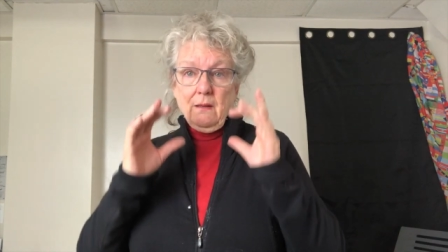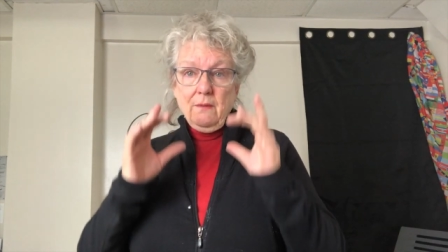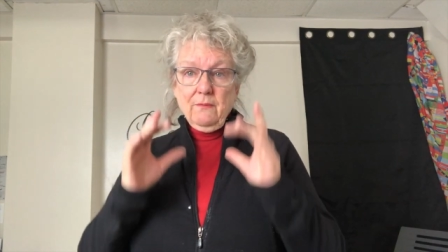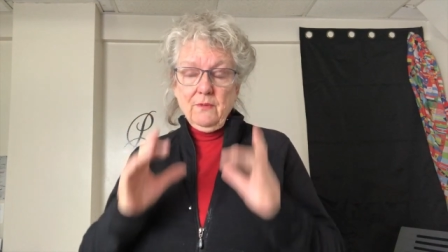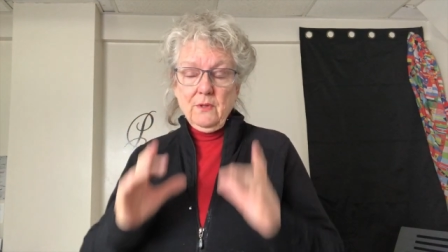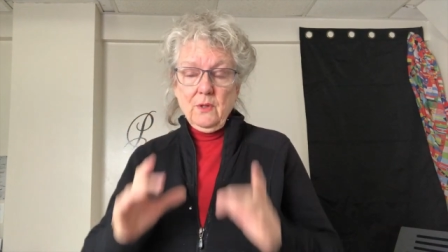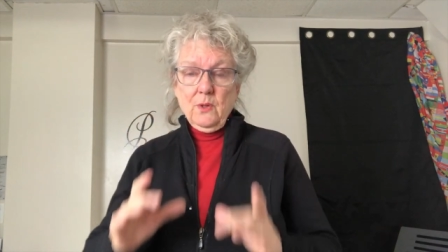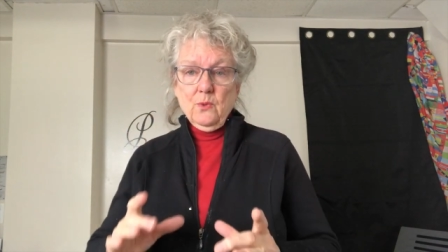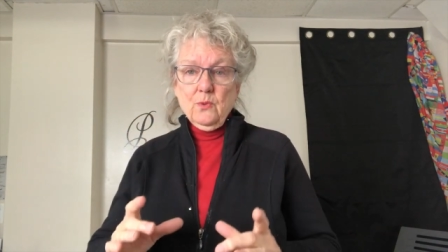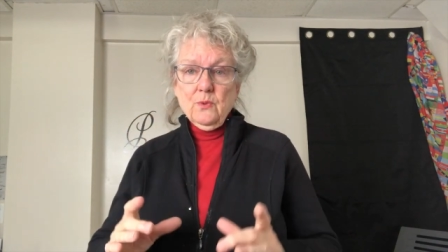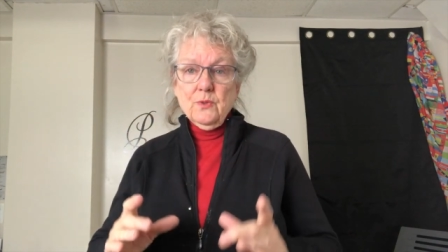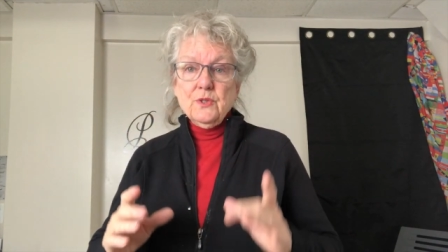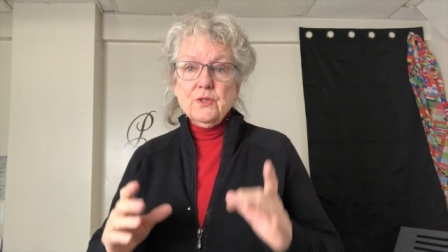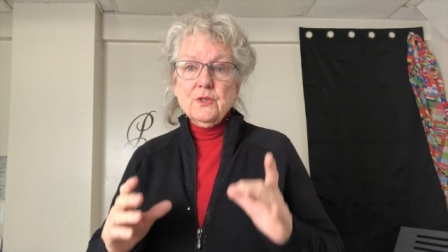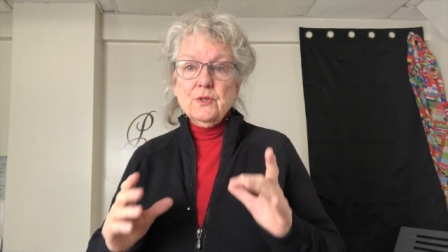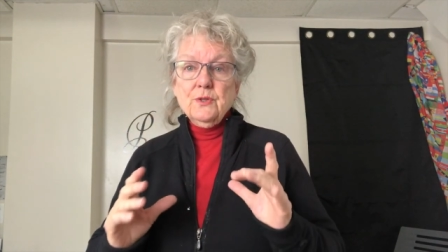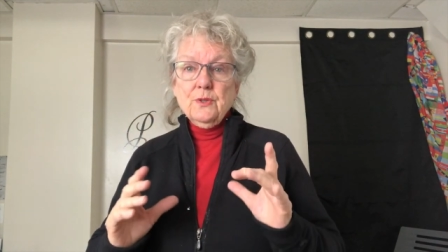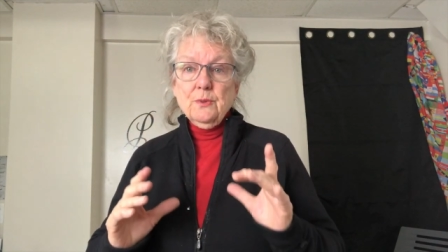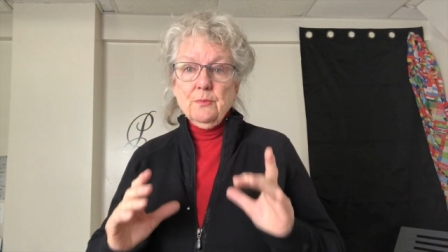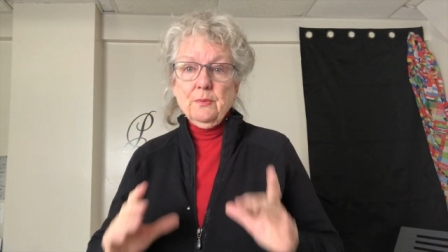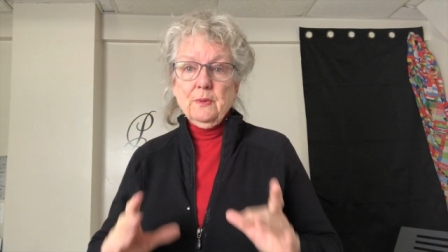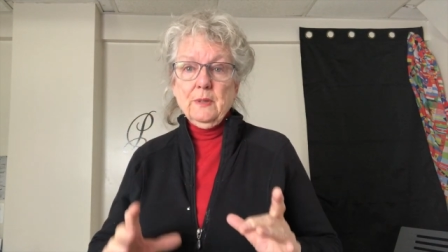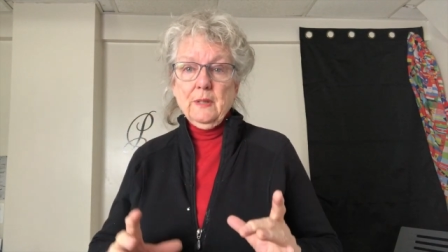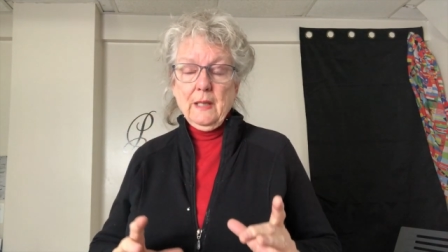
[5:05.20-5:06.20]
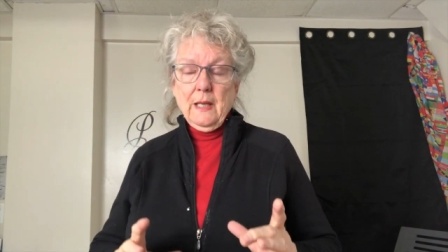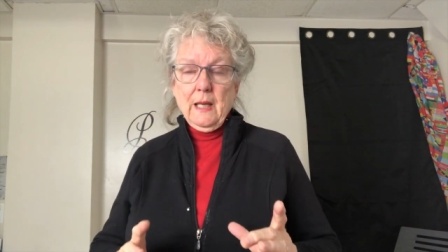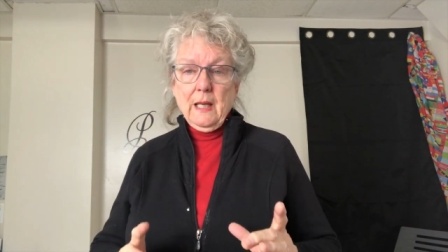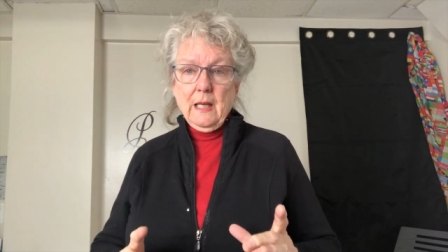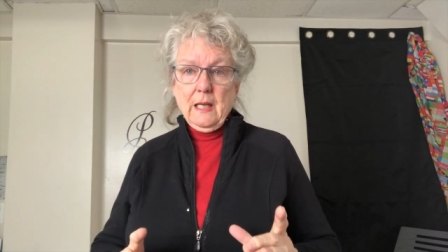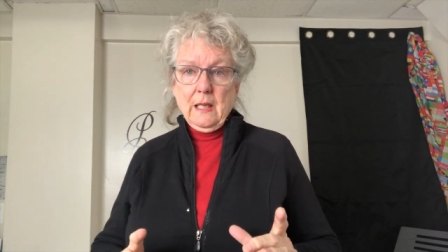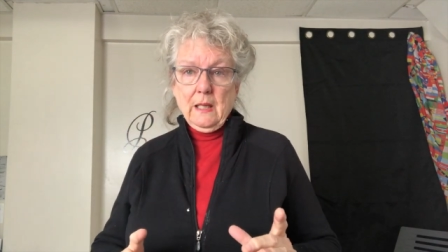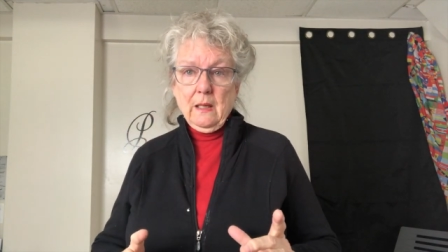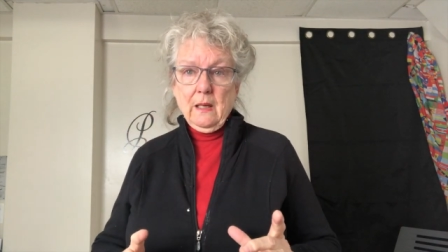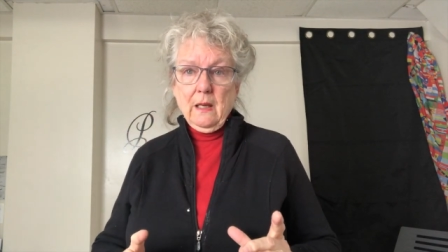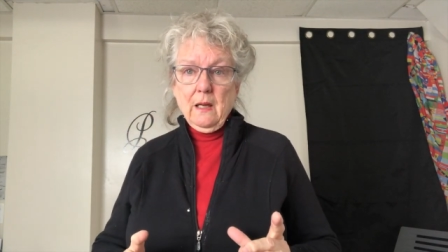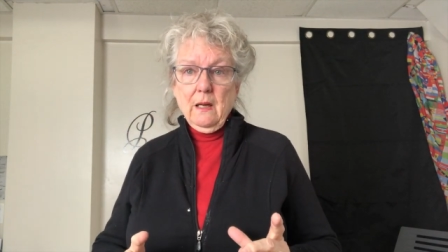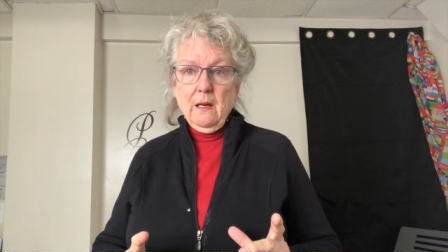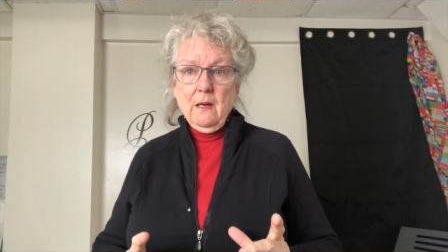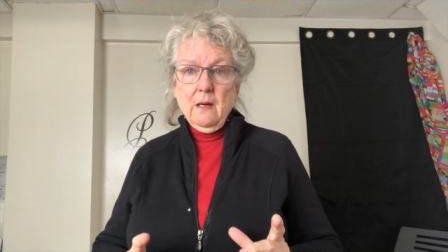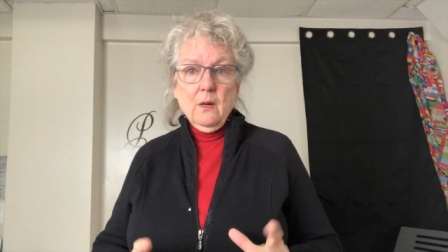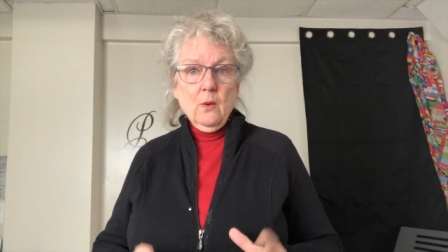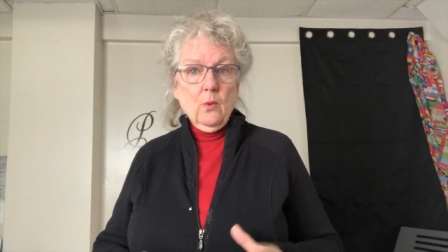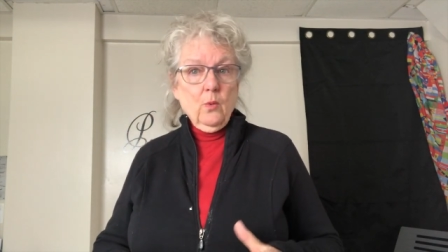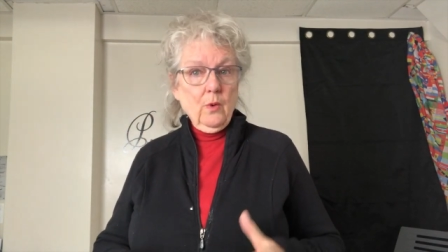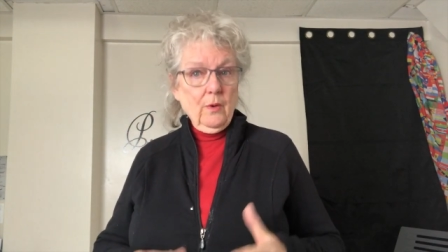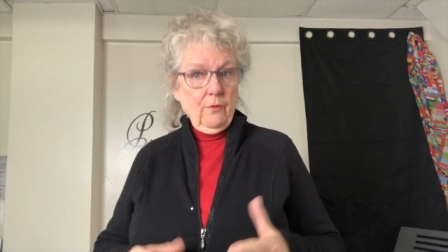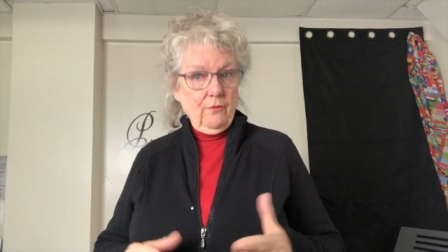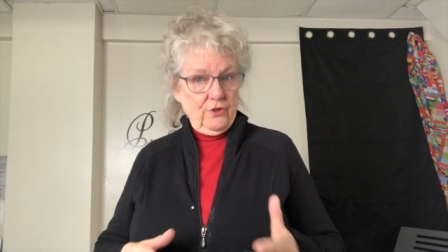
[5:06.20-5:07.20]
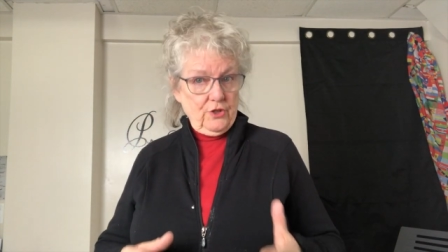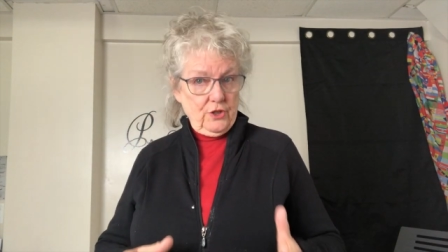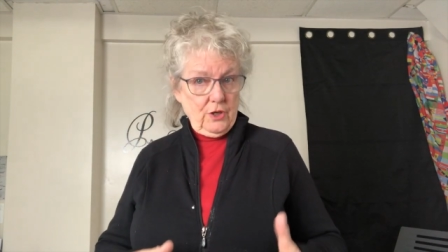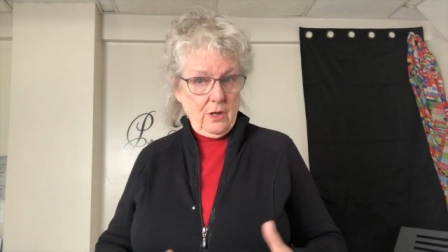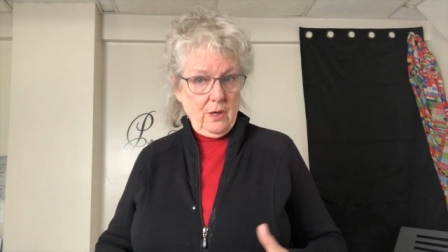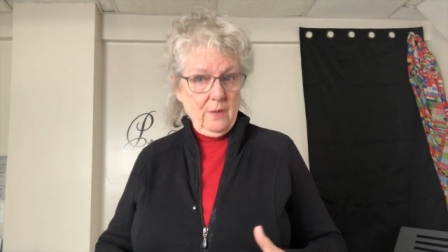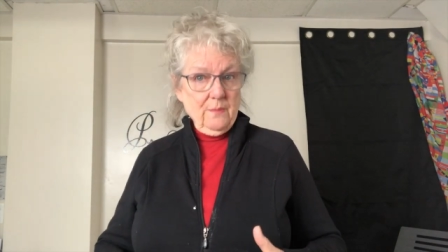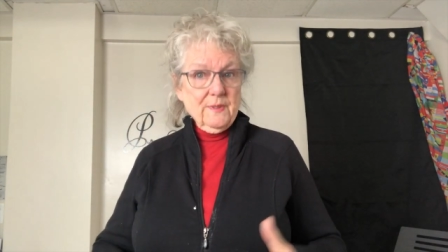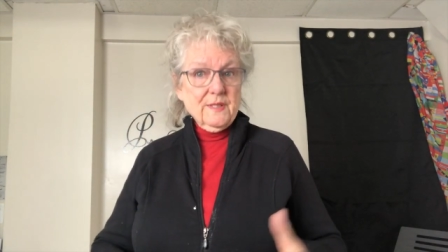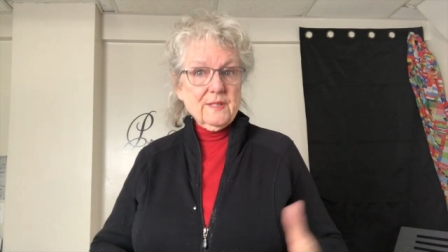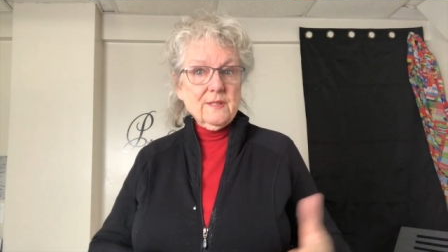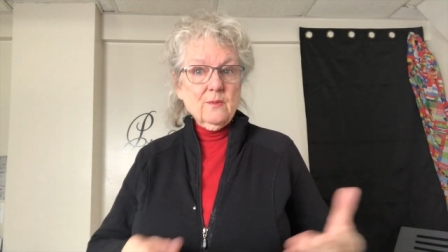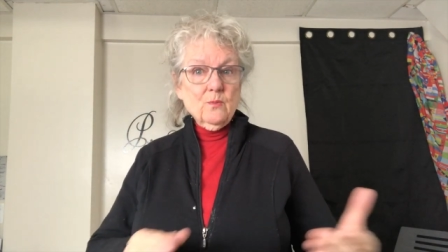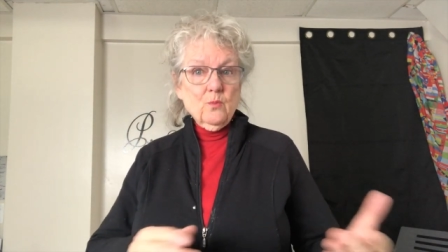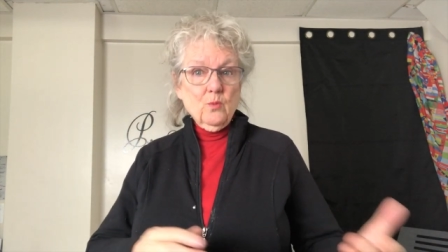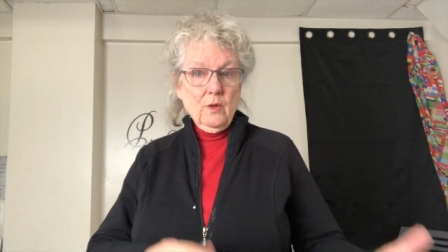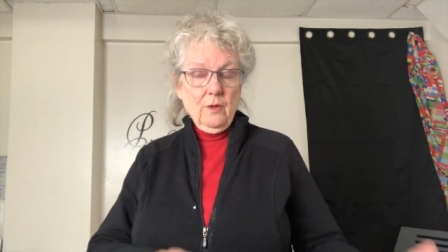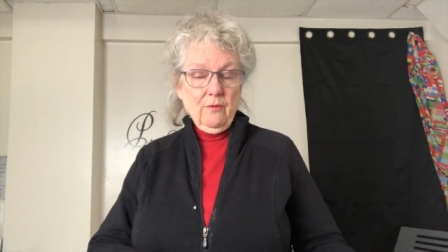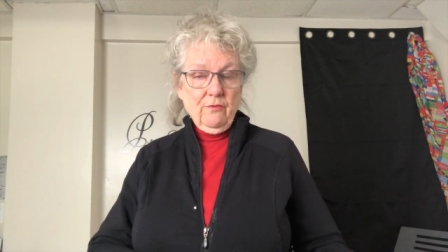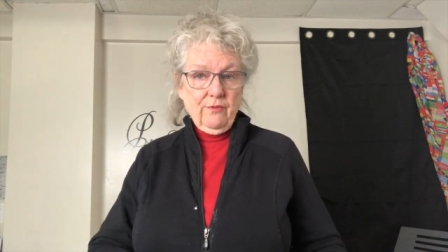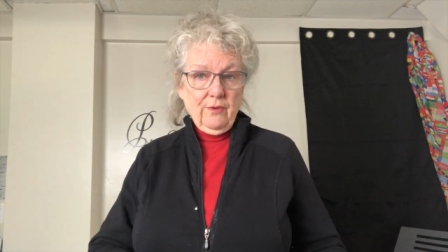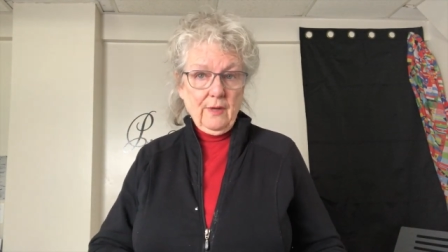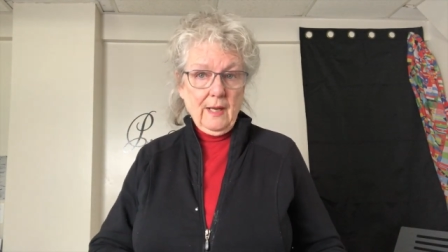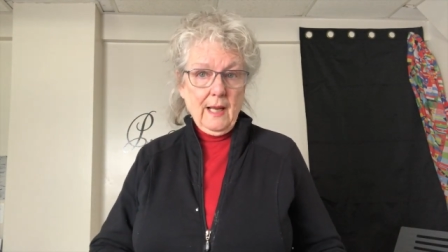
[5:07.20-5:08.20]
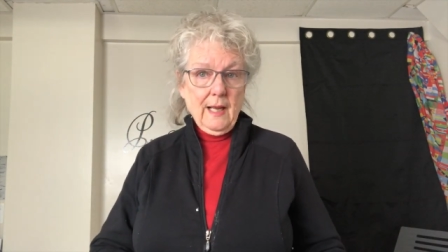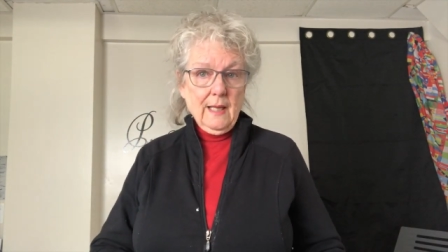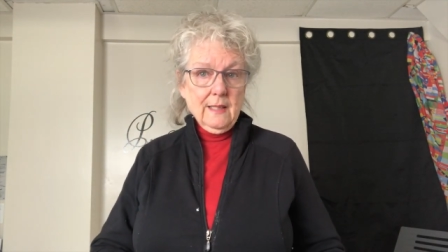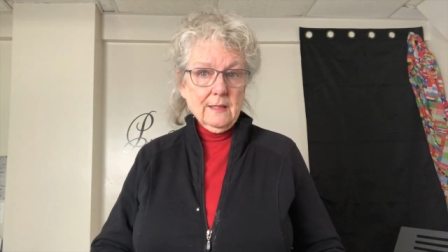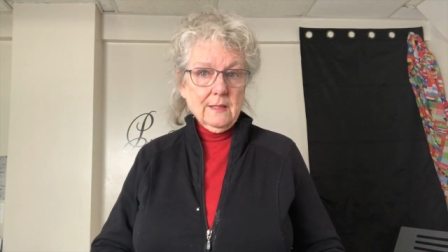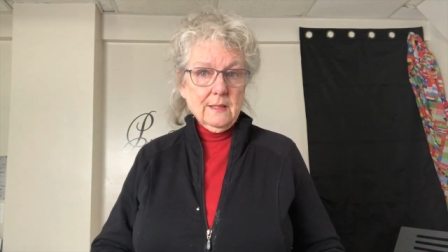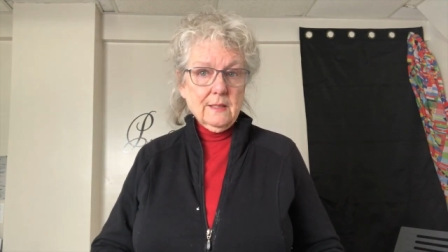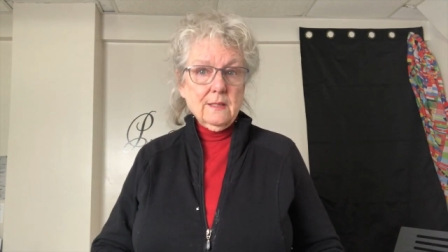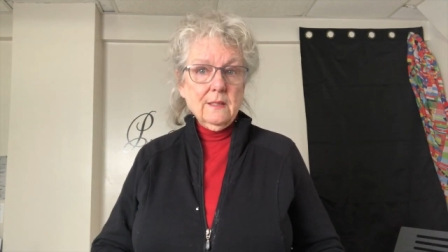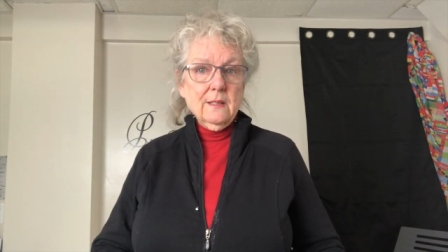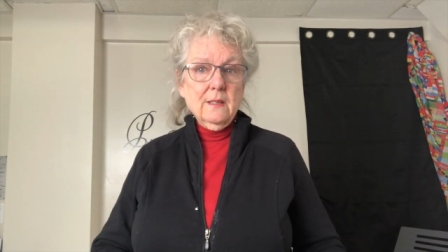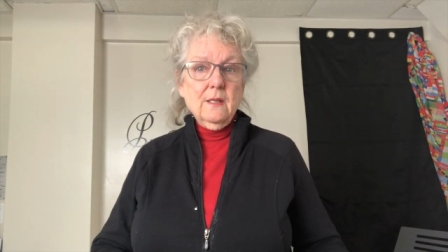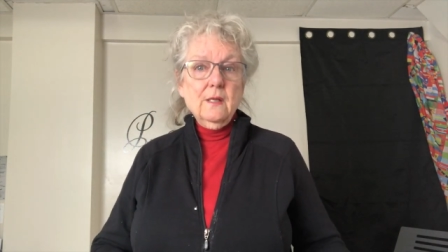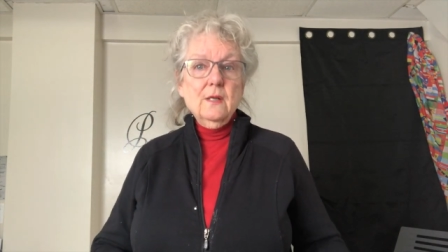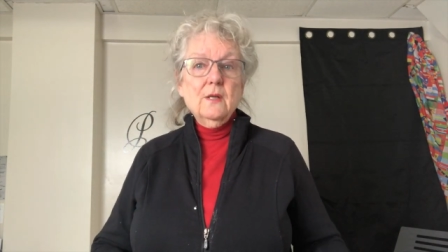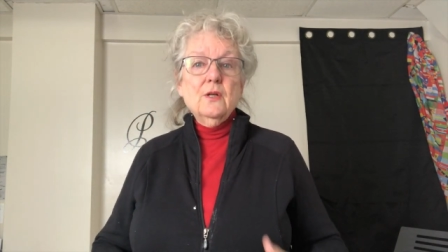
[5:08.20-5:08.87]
of notes you're playing in, what sharps and what flats